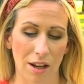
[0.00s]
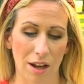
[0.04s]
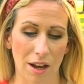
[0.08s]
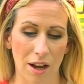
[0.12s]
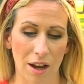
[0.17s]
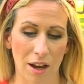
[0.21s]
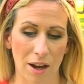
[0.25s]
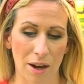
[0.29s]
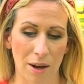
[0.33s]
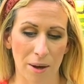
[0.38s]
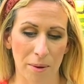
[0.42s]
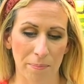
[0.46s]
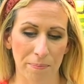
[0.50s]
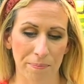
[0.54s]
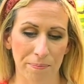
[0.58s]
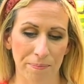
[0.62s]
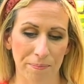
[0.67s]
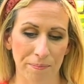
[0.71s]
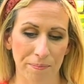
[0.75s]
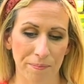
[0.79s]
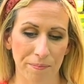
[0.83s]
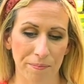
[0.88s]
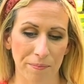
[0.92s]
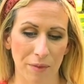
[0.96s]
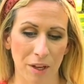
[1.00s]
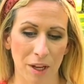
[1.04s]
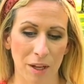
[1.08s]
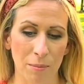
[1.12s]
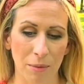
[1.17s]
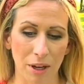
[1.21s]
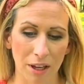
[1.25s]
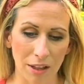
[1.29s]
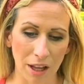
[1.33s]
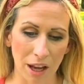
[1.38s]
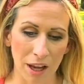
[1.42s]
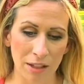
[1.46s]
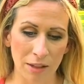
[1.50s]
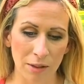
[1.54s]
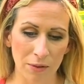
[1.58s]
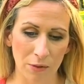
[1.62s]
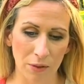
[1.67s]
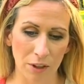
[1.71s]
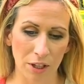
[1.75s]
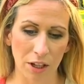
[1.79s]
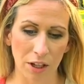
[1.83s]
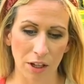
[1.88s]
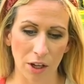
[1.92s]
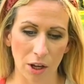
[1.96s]
Um, in my last
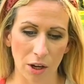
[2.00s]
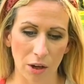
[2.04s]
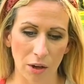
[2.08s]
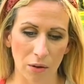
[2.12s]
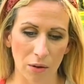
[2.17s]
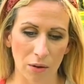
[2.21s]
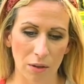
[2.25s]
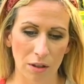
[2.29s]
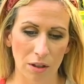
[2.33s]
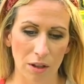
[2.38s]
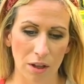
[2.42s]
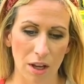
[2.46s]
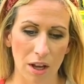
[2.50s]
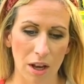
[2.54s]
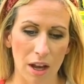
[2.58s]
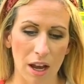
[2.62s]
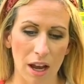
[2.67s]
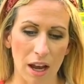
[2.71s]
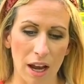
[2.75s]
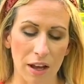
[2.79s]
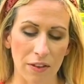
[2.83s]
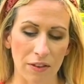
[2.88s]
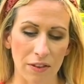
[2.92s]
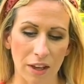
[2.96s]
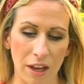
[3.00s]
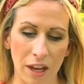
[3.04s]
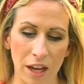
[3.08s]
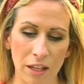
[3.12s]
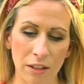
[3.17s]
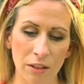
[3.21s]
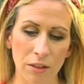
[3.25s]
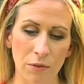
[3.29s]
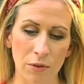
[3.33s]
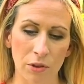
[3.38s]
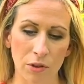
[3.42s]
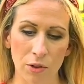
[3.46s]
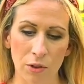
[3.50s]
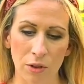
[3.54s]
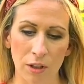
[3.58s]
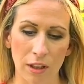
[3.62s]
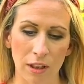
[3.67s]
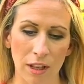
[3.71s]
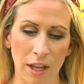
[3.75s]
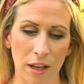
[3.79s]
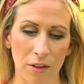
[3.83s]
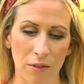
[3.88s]
video, at the end of shooting that